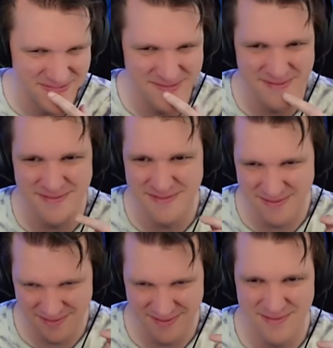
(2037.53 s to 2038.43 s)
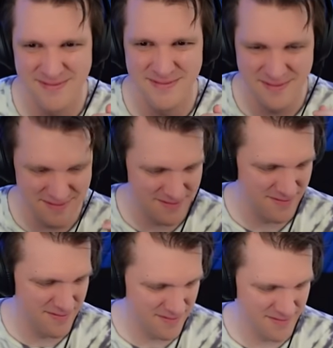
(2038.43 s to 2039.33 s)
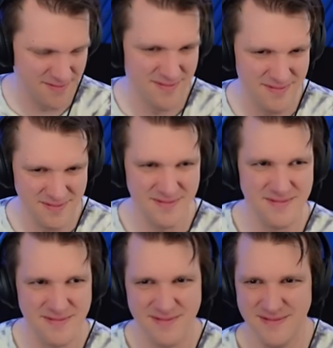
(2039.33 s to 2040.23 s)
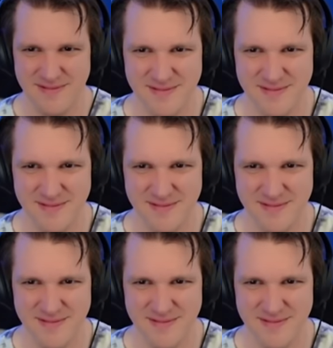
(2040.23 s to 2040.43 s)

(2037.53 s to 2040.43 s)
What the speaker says: The person shown says nothing.